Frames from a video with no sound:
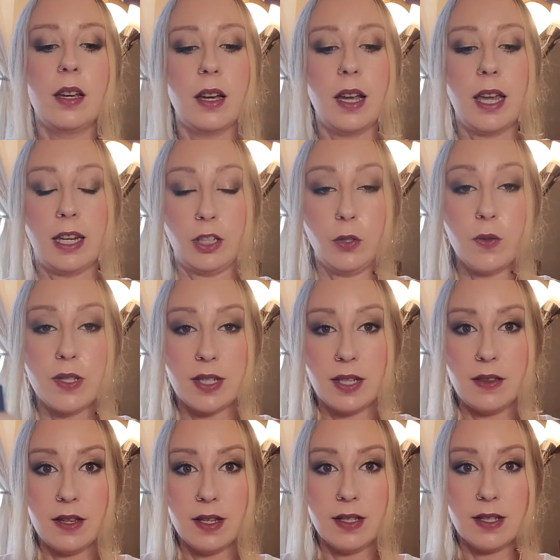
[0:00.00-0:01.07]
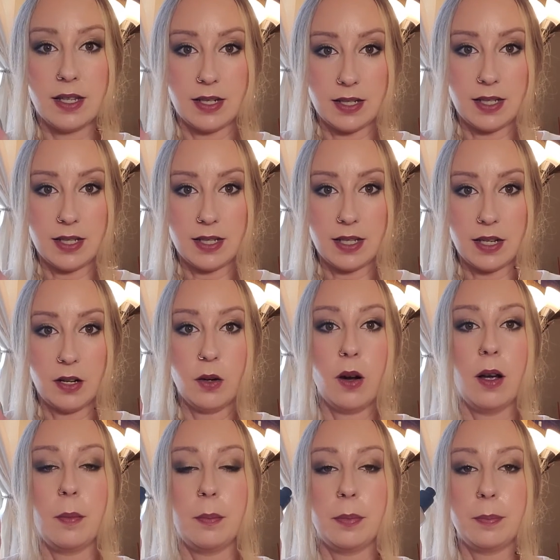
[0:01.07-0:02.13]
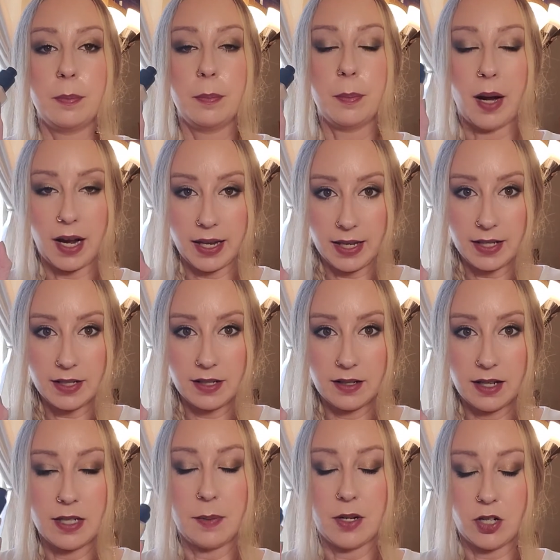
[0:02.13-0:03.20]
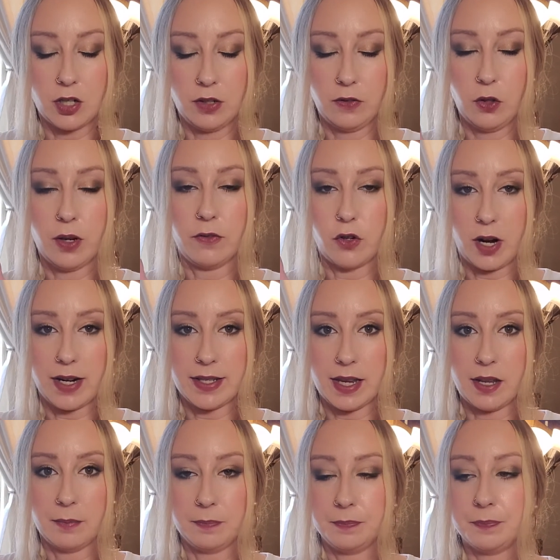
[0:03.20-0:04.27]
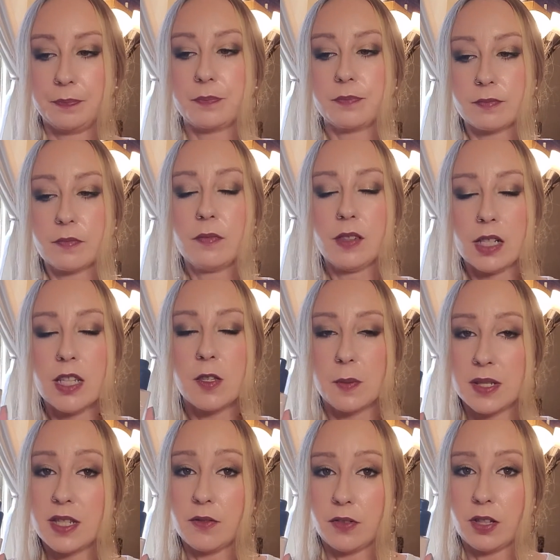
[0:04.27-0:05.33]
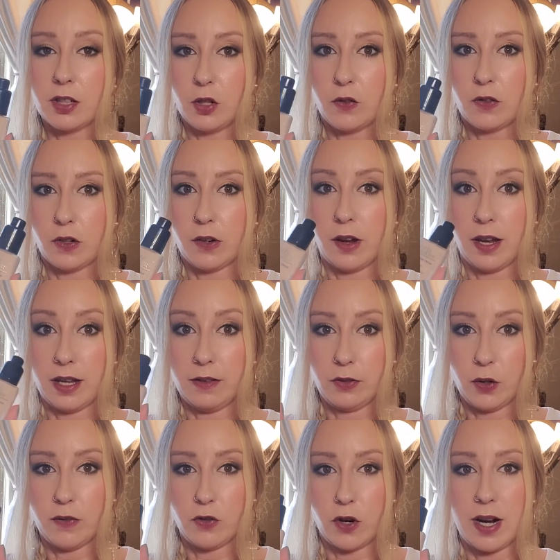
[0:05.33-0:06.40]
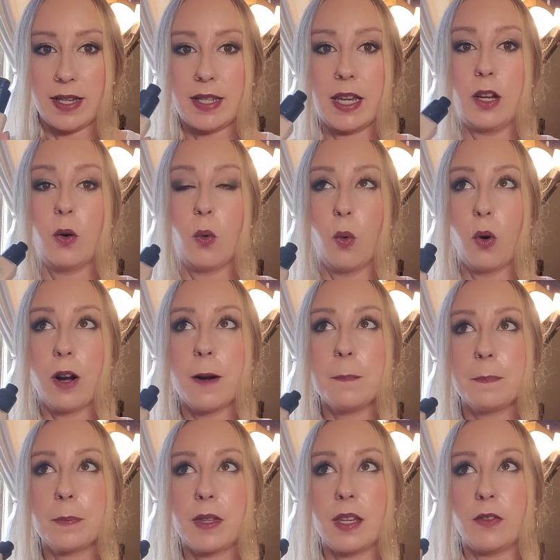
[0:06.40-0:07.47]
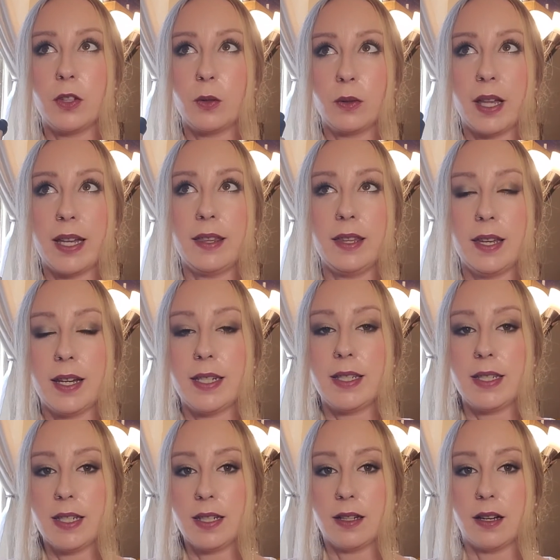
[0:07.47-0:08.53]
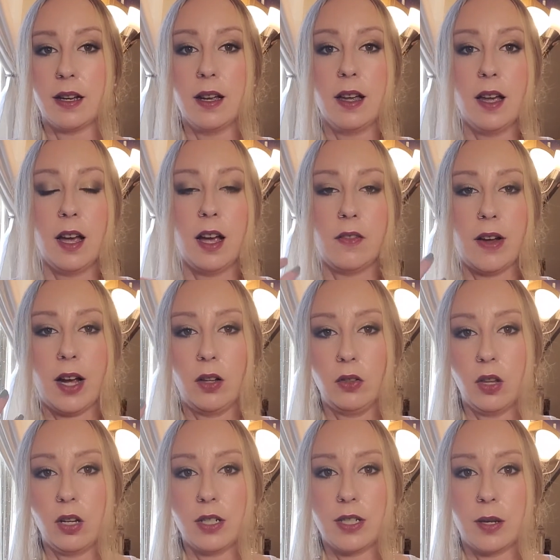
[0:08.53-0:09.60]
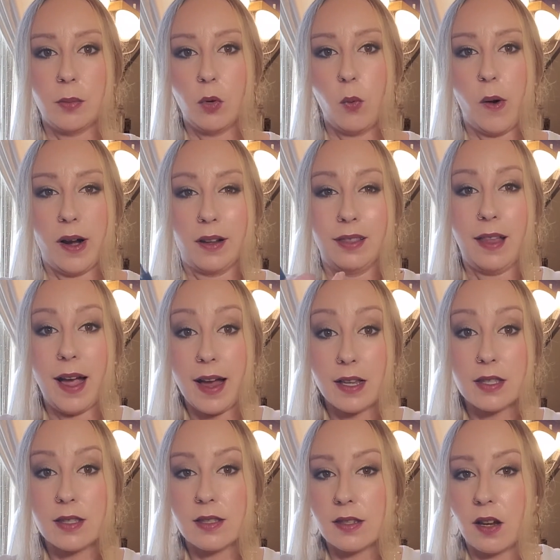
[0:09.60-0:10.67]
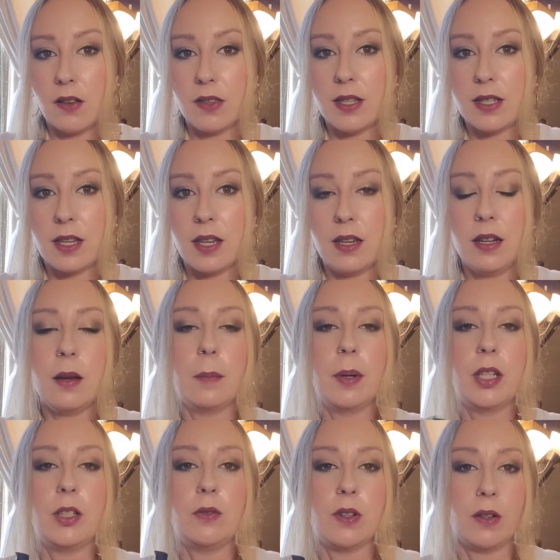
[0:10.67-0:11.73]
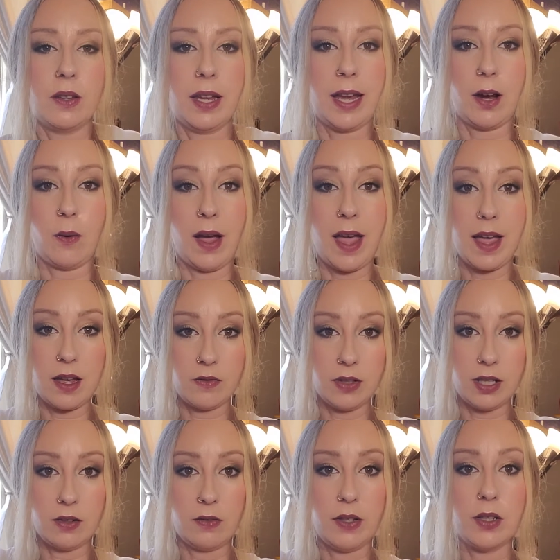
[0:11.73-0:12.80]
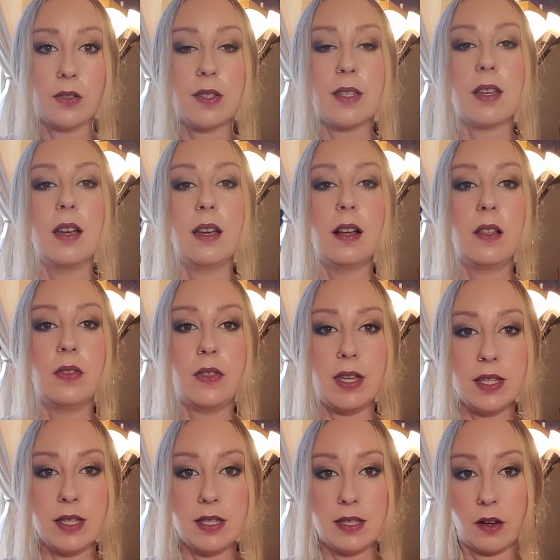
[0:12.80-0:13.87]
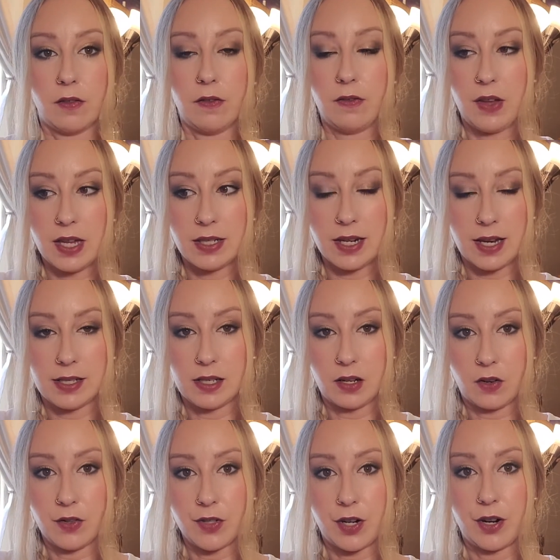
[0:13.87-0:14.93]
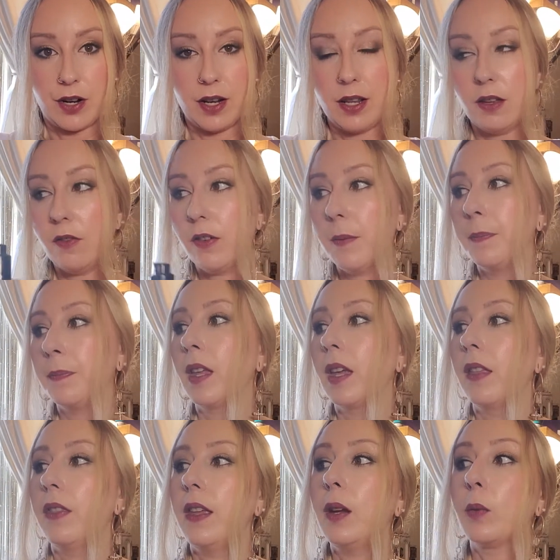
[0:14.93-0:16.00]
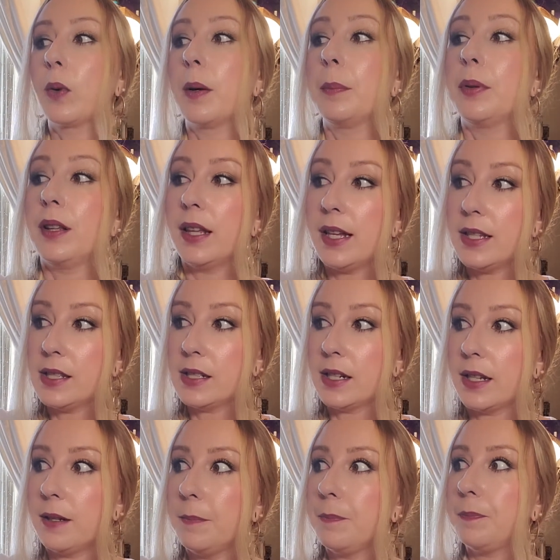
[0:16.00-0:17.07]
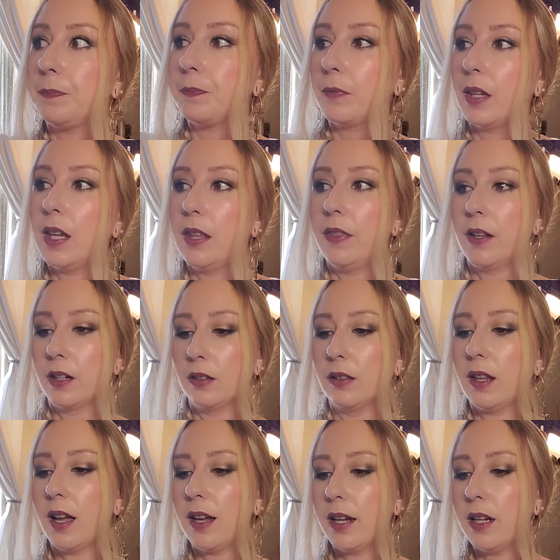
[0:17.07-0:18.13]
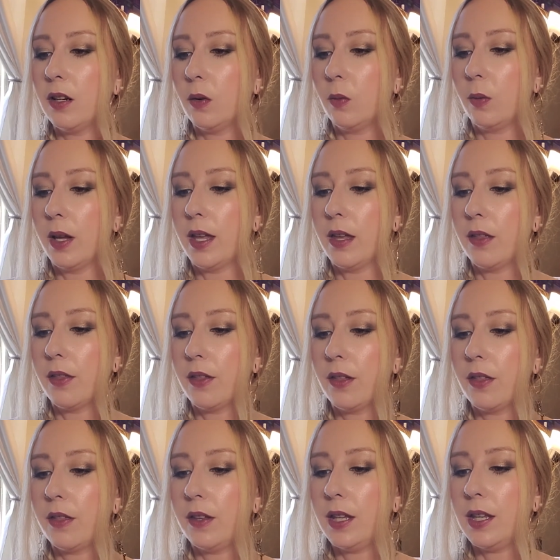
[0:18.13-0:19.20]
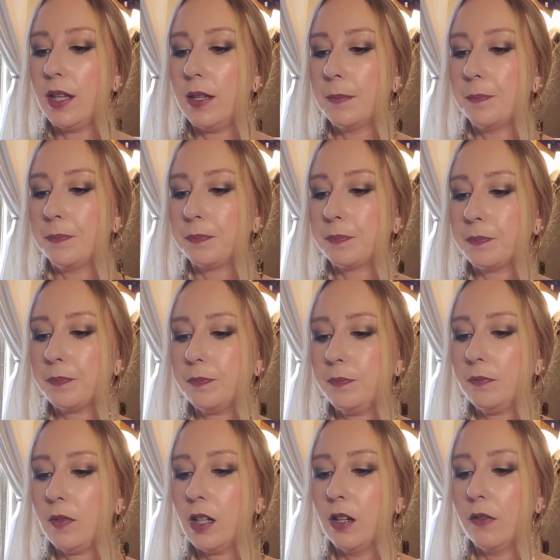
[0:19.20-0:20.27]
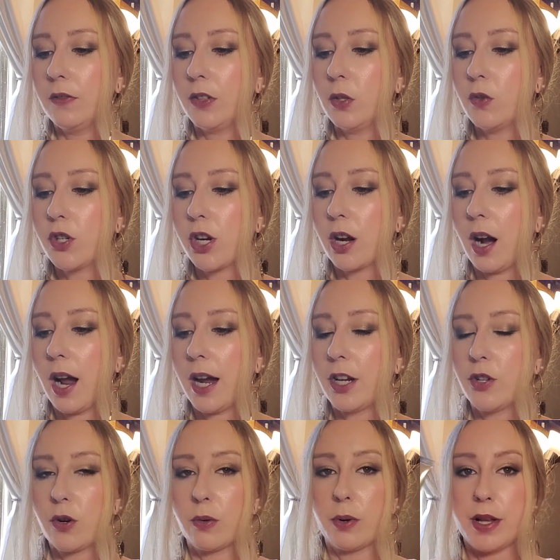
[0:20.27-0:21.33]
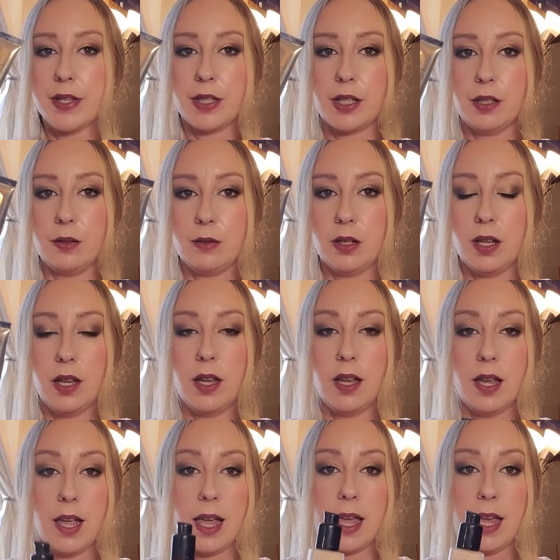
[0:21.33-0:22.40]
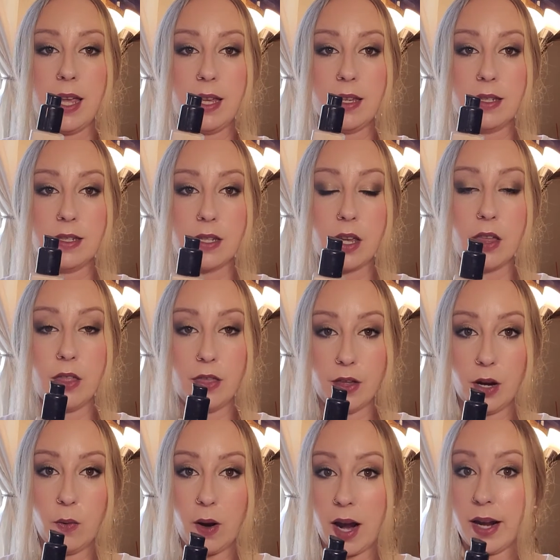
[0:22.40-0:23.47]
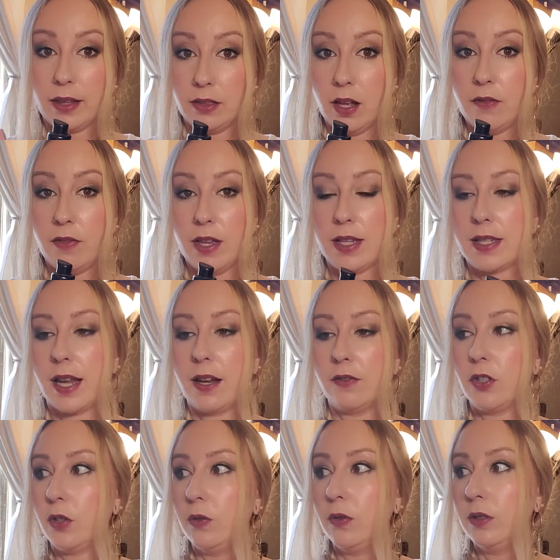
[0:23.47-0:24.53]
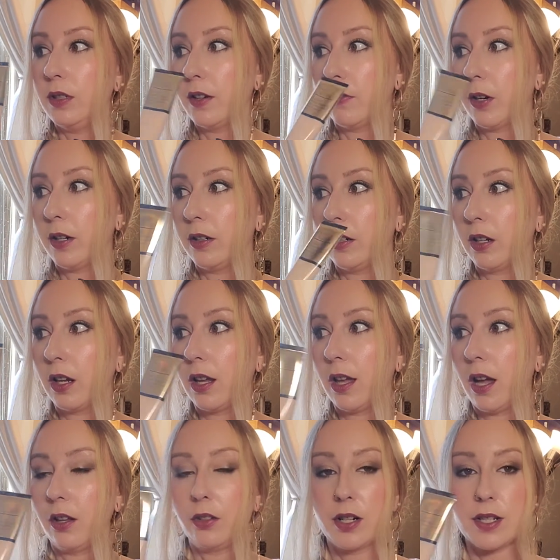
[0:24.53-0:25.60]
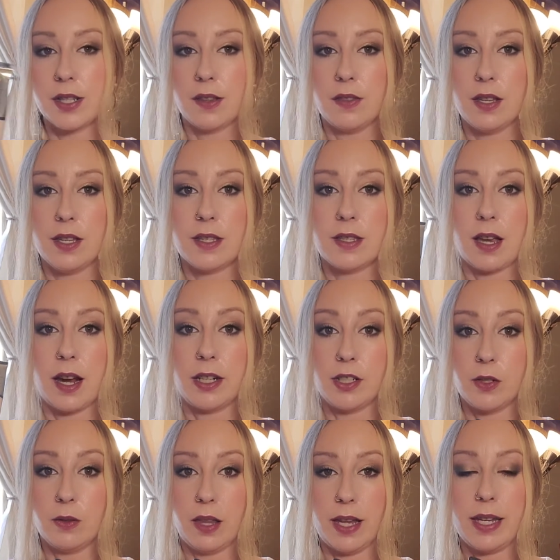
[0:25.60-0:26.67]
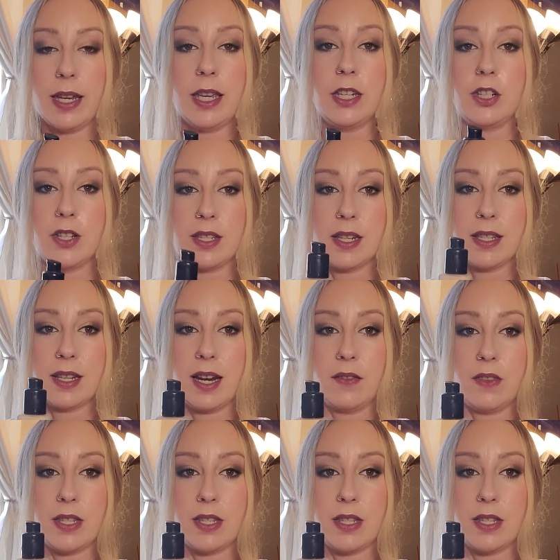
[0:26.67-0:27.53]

you see this in a CCO, buy it, especially if you have dry skin. Specifically, if you have dry skin, or if you like the idea of how long Double Wear lasts on the skin, but you don't like how heavy it feels. This is a fantastic alternative. They replaced it in their line with the Future Hydra Rescue, and though I love this, I have 2 different colors in this, I do like it. It just doesn't have the